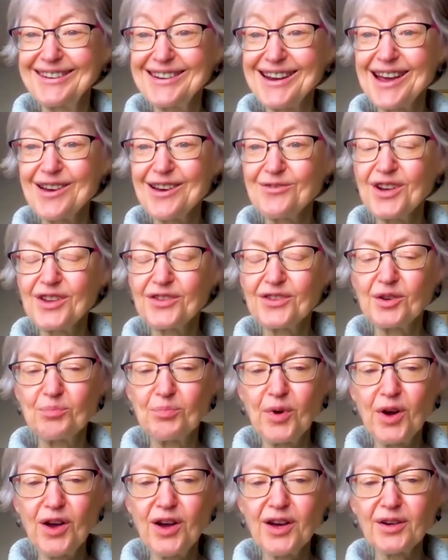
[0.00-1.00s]
Down at the
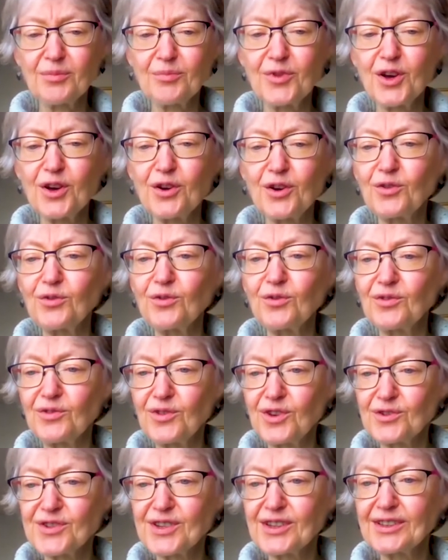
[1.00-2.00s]
bottom, though,
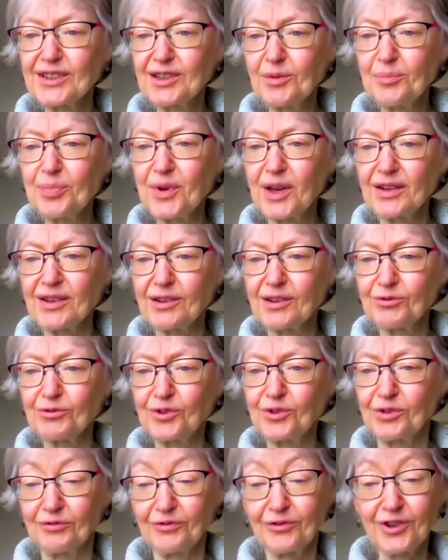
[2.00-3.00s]
there's a little bit of,
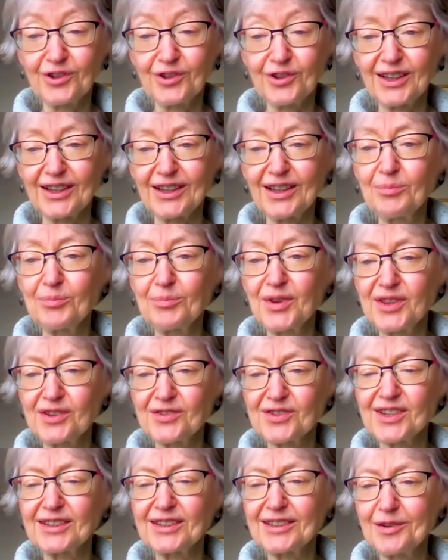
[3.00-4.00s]
very little, but
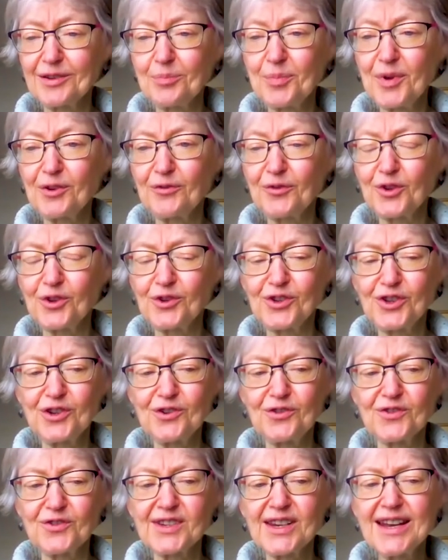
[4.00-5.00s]
there's a little bit of good
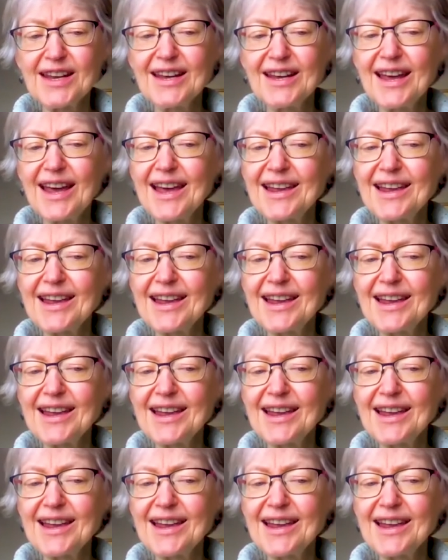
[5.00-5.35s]
news.